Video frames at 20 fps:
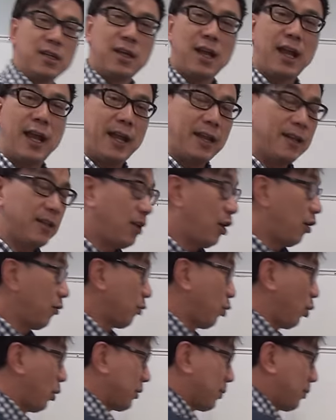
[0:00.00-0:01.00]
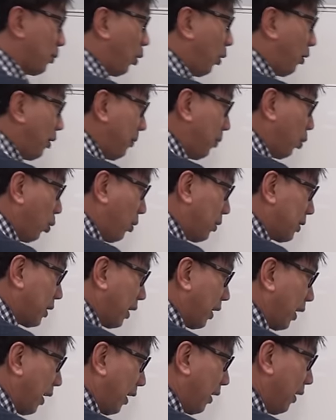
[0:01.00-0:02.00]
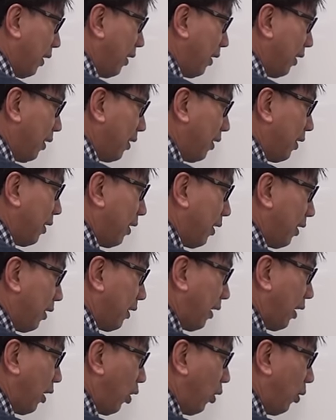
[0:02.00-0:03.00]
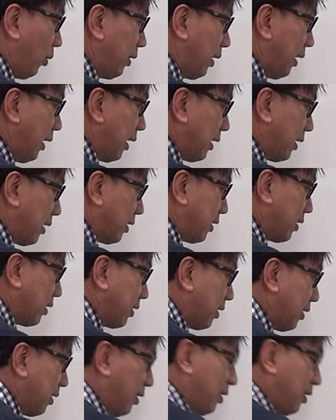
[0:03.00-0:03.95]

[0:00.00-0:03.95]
And of course more importantly, the audience